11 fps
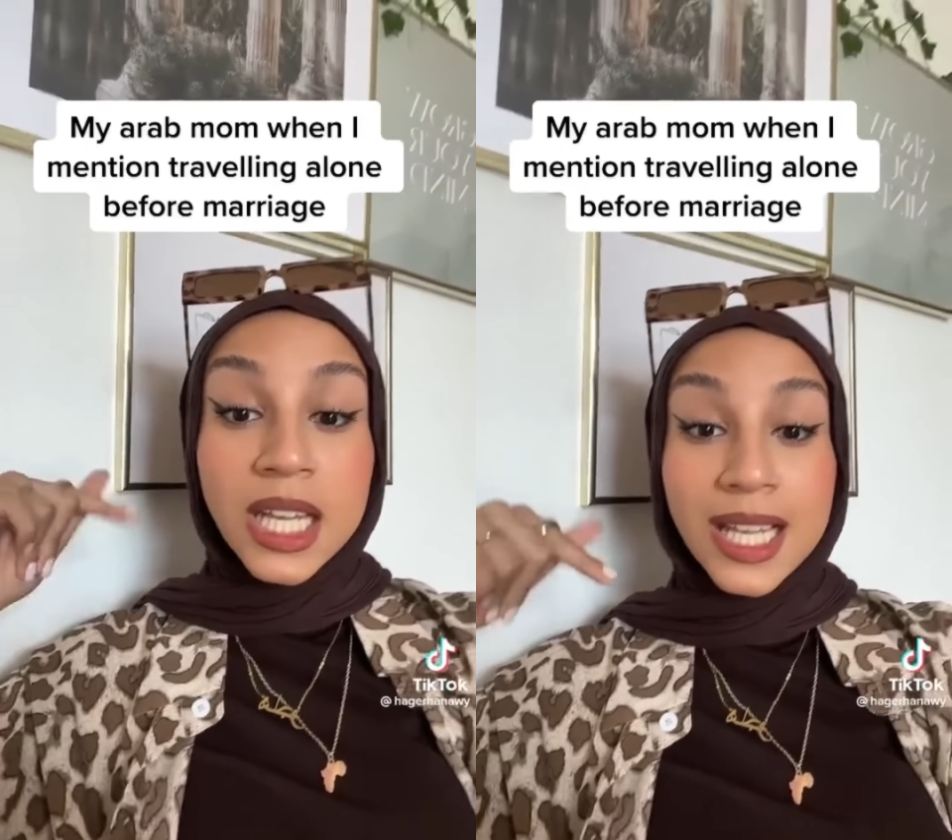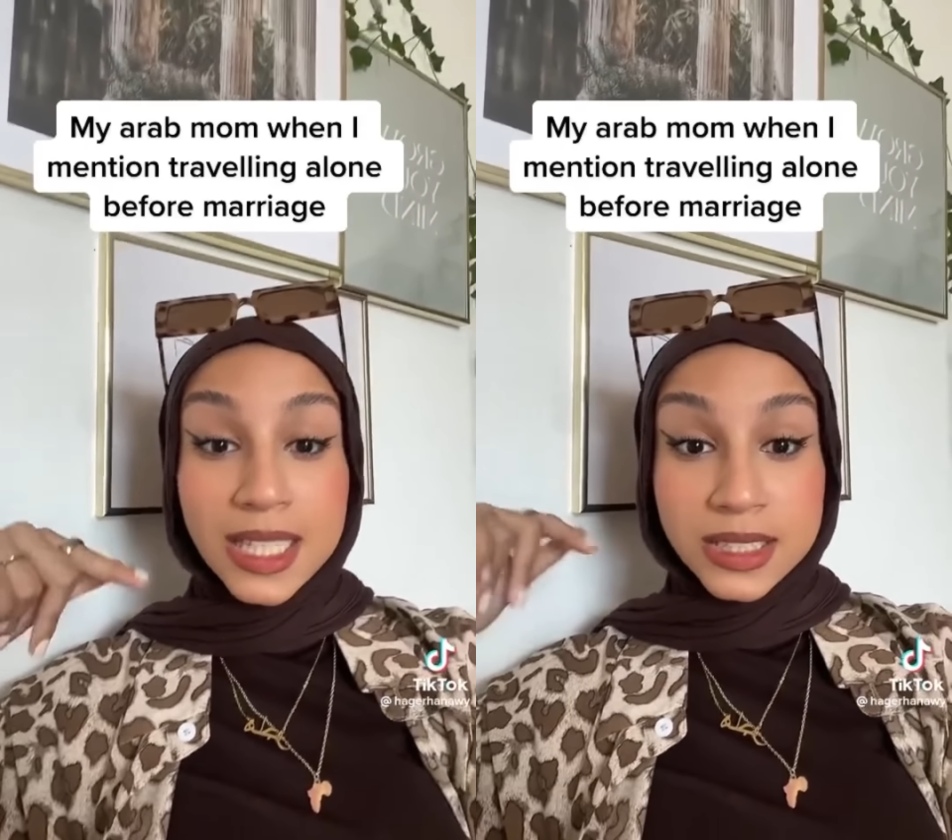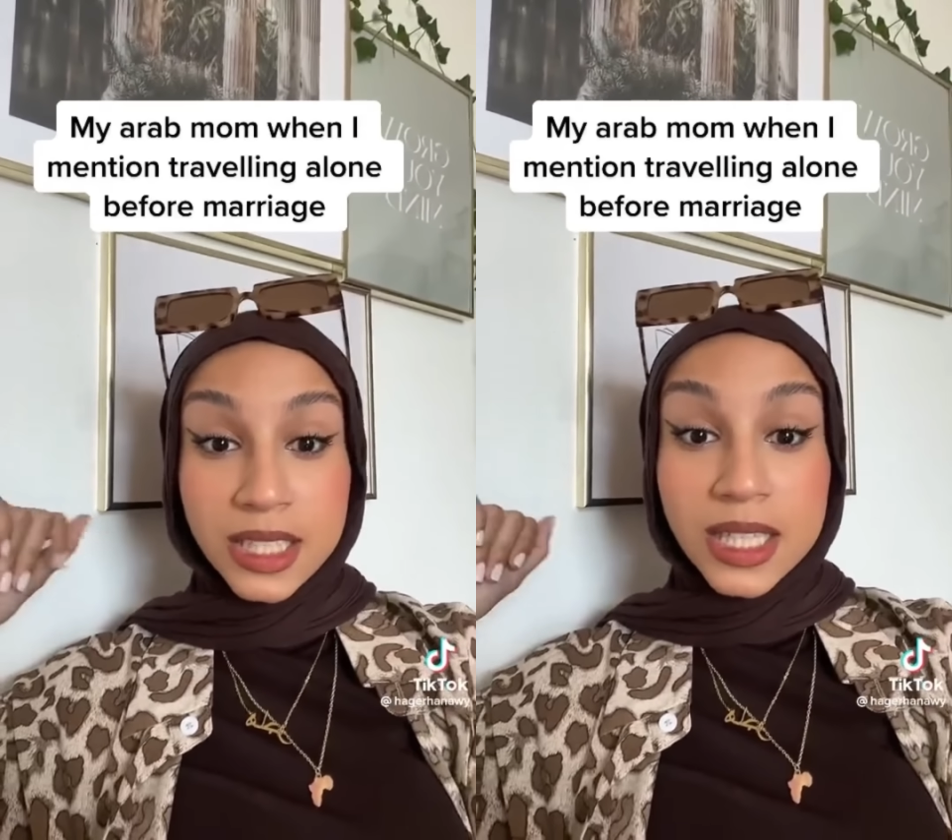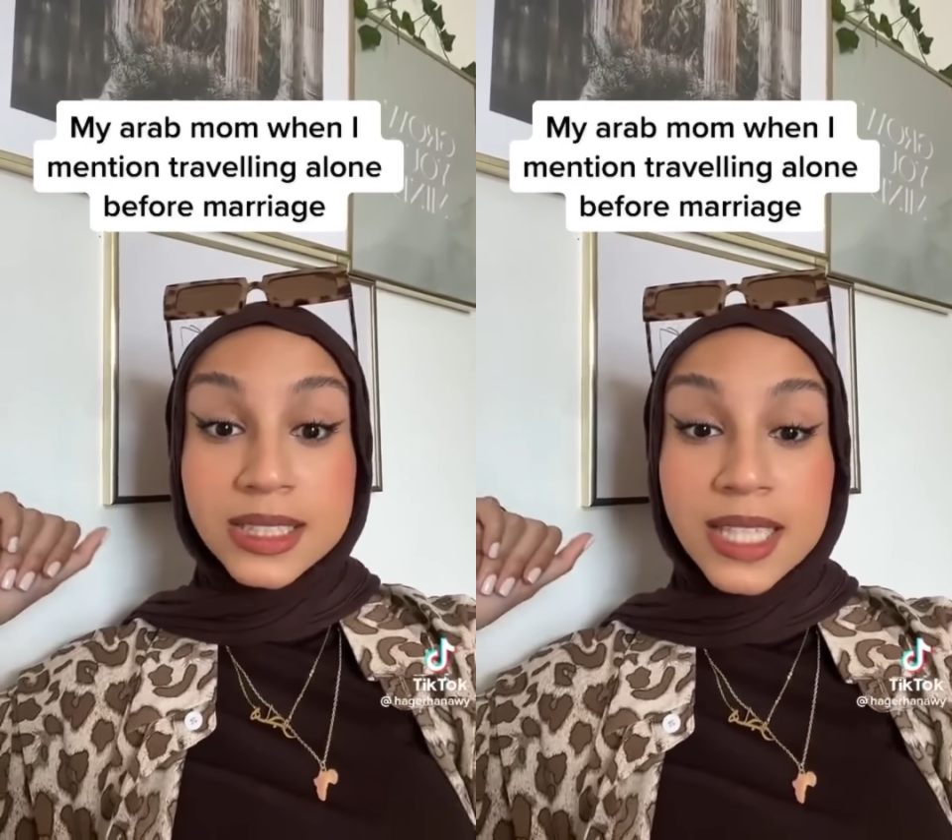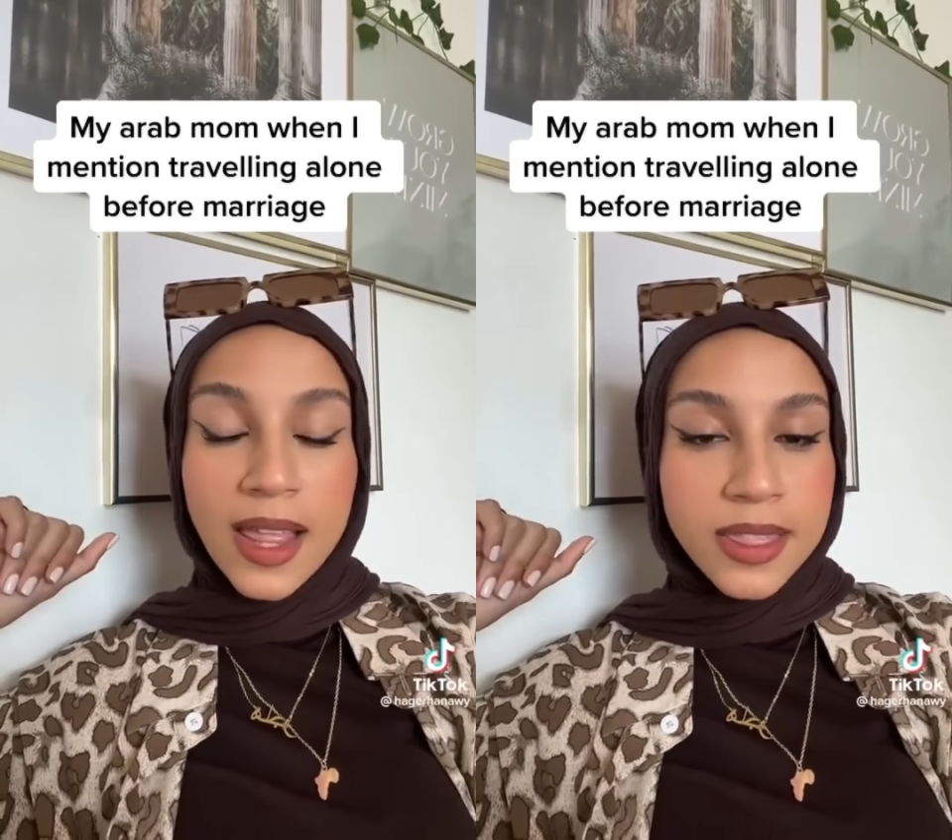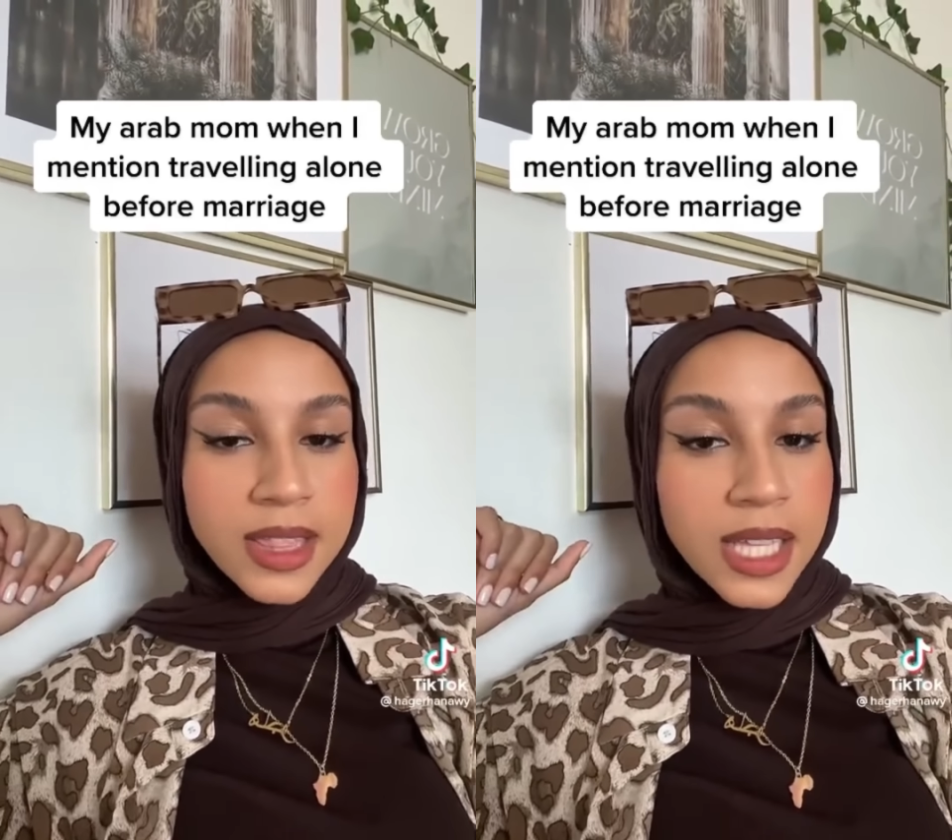into this
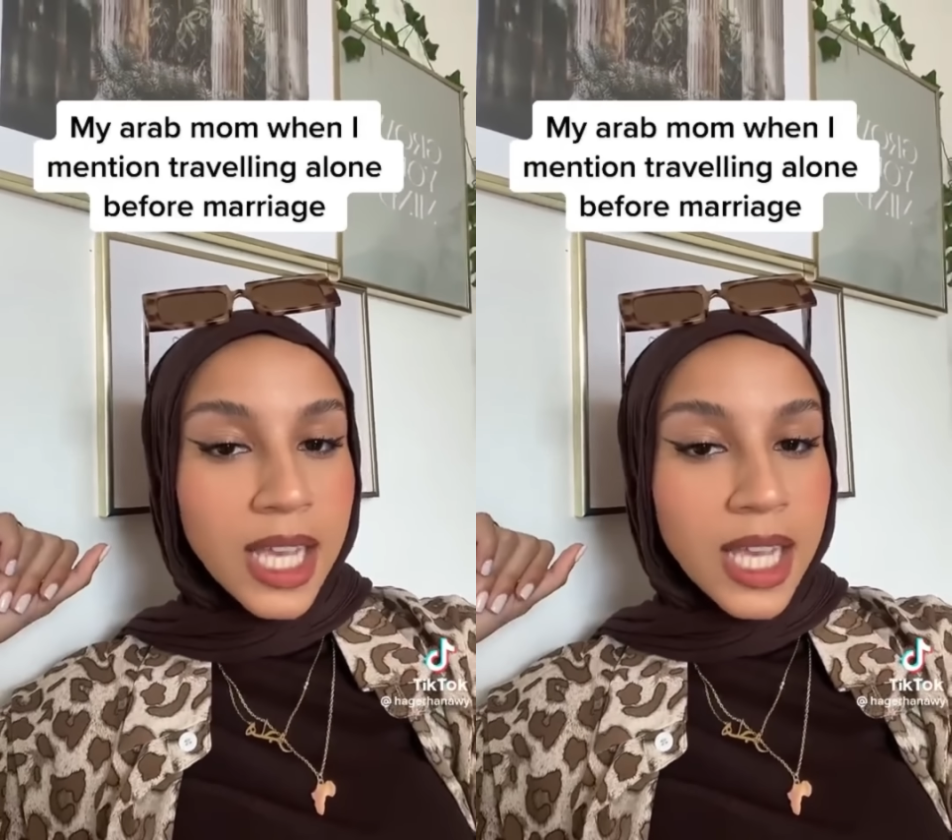ethnic